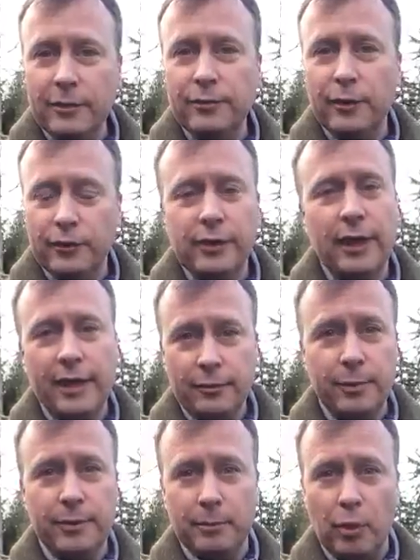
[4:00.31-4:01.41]
in this first class,
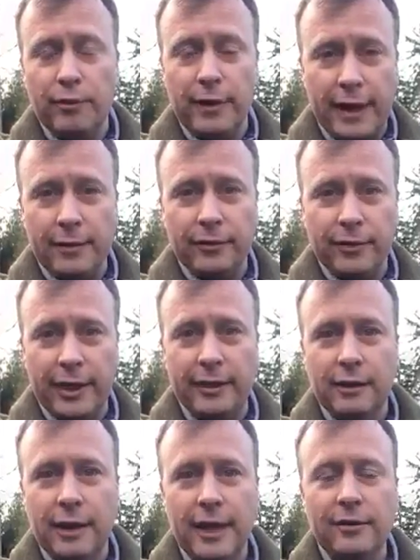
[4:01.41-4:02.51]
but more of that in the
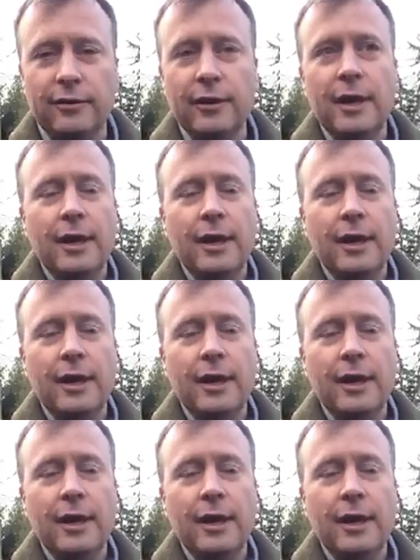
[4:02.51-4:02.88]
second class,